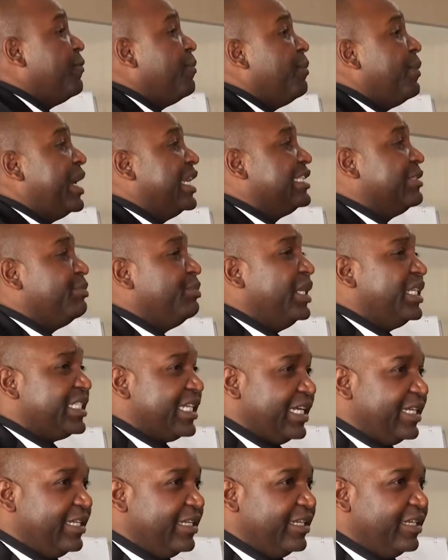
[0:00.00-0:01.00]
much better
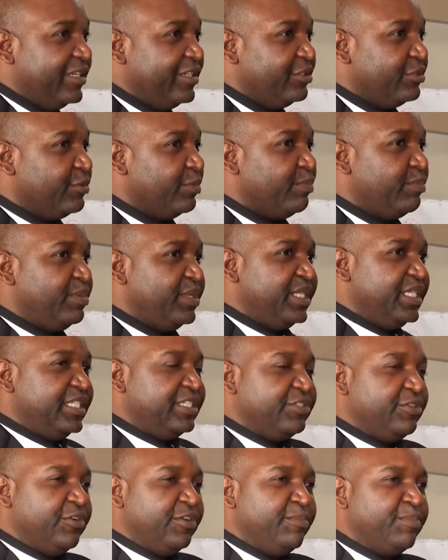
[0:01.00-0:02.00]
to please
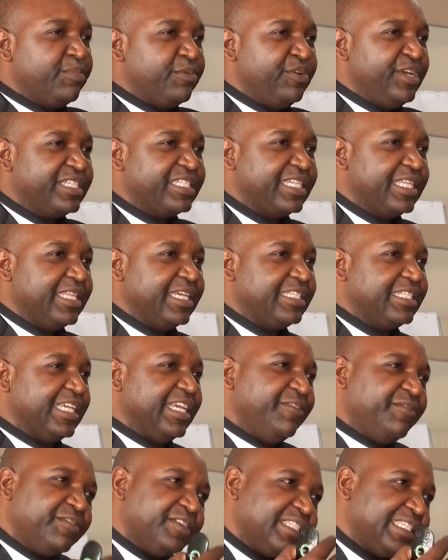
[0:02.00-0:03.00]
your employer, so that
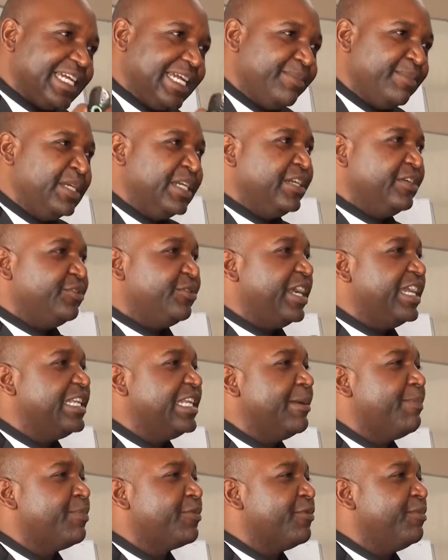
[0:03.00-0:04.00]
every time you are in a
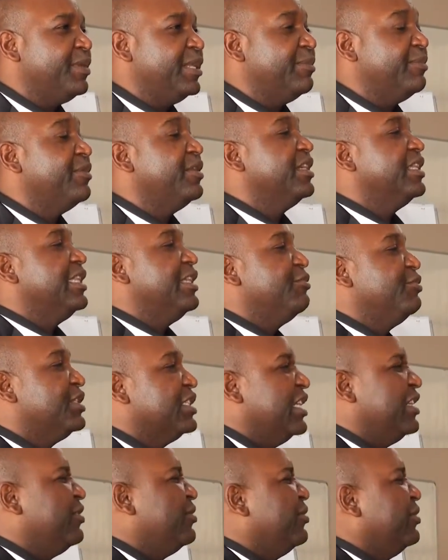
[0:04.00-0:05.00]
problem, they will say,
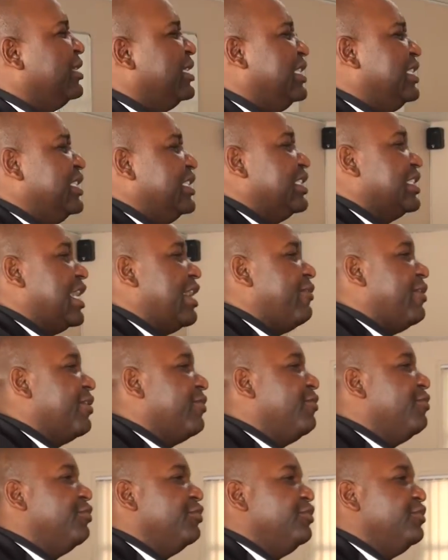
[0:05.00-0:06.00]
no, this is our
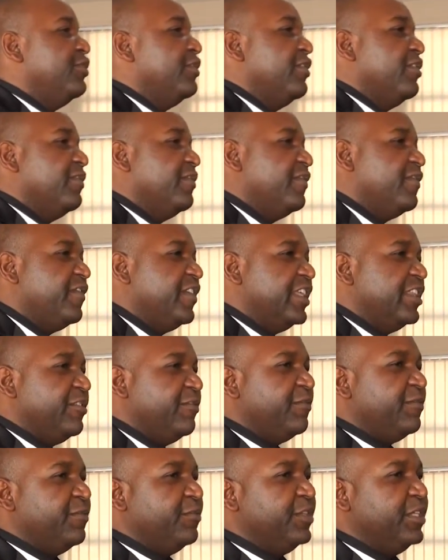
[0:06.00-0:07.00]
good,
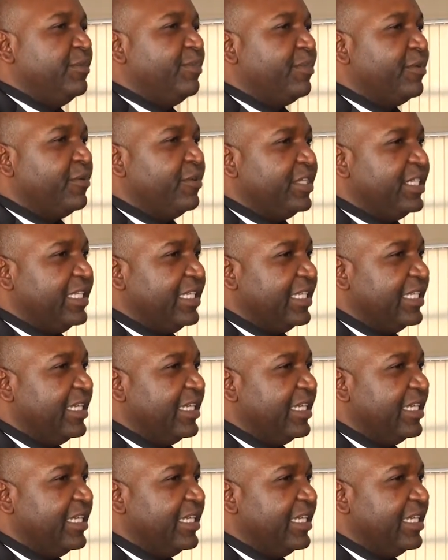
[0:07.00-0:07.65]
faithful employee.